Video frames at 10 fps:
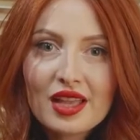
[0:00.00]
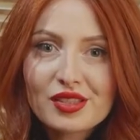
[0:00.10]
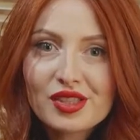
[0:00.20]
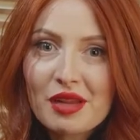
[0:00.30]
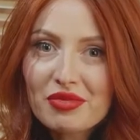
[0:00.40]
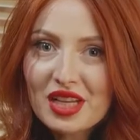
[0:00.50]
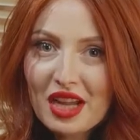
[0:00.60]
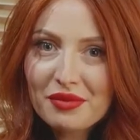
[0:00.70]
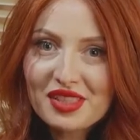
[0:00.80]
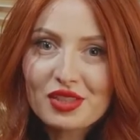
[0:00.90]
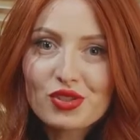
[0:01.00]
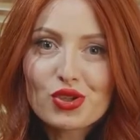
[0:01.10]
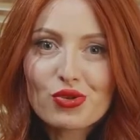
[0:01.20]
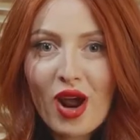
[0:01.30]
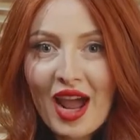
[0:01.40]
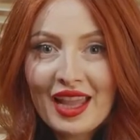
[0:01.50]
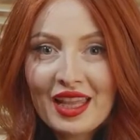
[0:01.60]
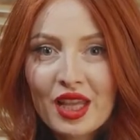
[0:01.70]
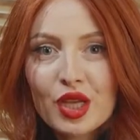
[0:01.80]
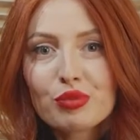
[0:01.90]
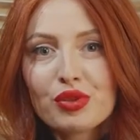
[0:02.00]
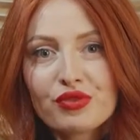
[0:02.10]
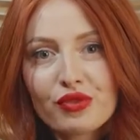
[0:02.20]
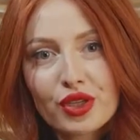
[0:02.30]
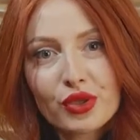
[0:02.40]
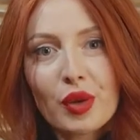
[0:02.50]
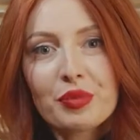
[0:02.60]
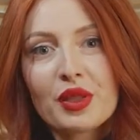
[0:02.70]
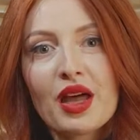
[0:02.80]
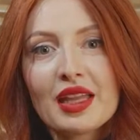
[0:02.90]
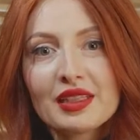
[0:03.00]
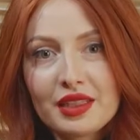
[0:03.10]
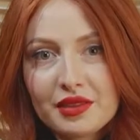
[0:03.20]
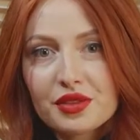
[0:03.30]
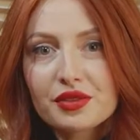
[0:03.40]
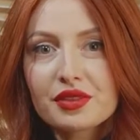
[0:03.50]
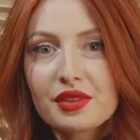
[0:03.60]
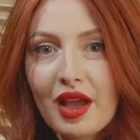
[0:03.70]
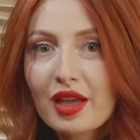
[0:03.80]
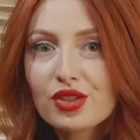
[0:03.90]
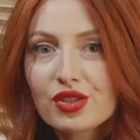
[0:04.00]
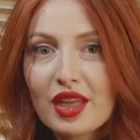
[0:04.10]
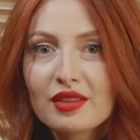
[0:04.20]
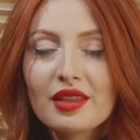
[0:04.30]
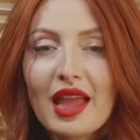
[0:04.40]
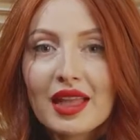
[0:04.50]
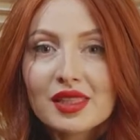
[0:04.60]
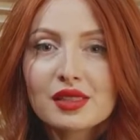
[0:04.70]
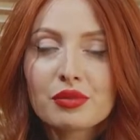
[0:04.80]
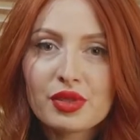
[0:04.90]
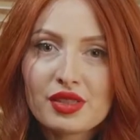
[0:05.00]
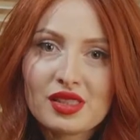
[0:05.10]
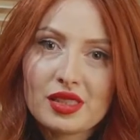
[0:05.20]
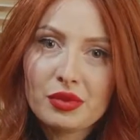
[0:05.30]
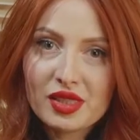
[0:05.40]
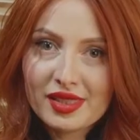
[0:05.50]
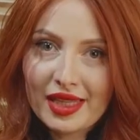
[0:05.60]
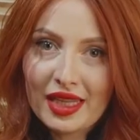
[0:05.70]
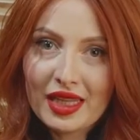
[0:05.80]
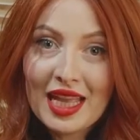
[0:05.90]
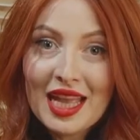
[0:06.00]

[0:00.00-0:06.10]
Sometimes it's dry before you apply it into the lash, and that's the biggest mistake,